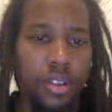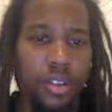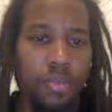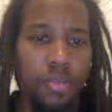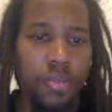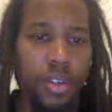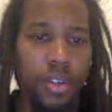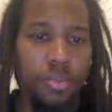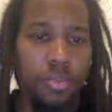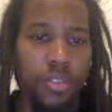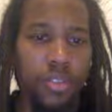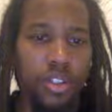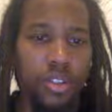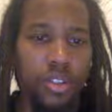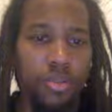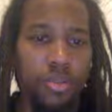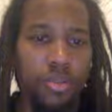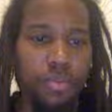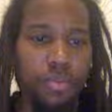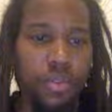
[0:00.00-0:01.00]
publish to
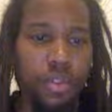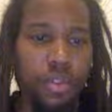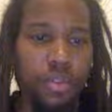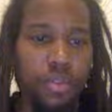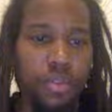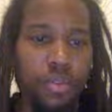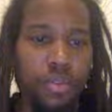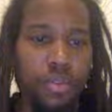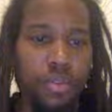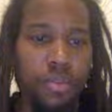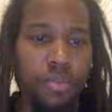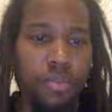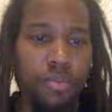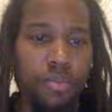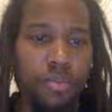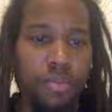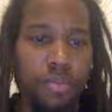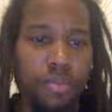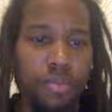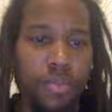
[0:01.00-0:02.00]
a
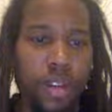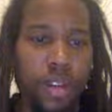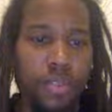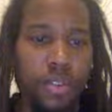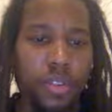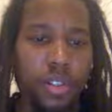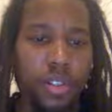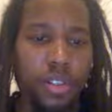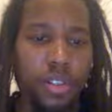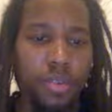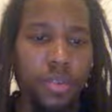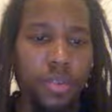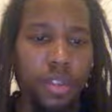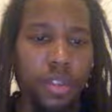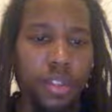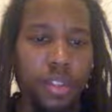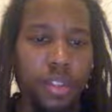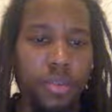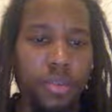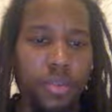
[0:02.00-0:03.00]
room. Everything's pretty
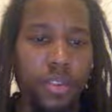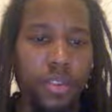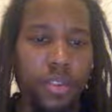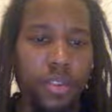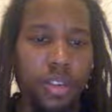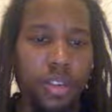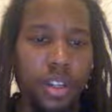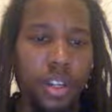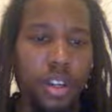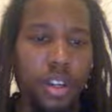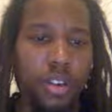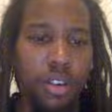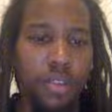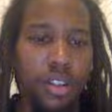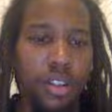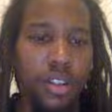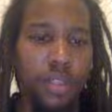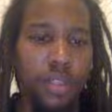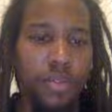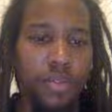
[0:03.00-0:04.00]
similar. And then the only
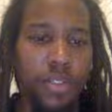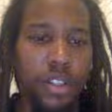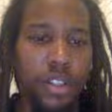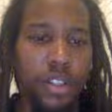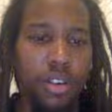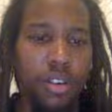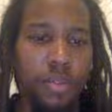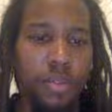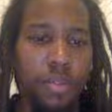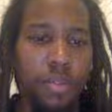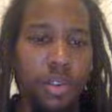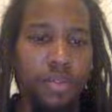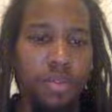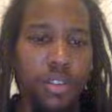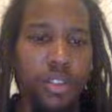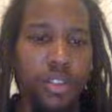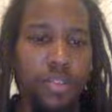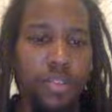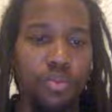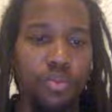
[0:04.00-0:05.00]
difference here on
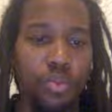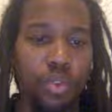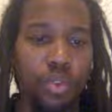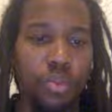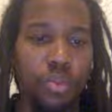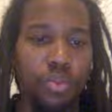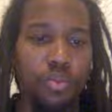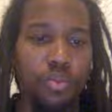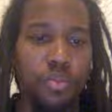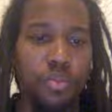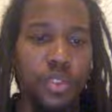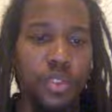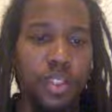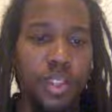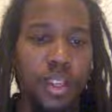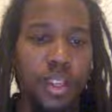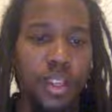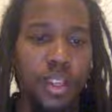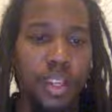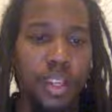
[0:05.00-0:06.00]
published rooms
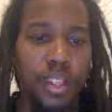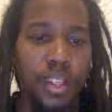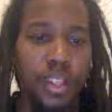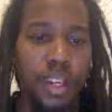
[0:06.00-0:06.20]
is that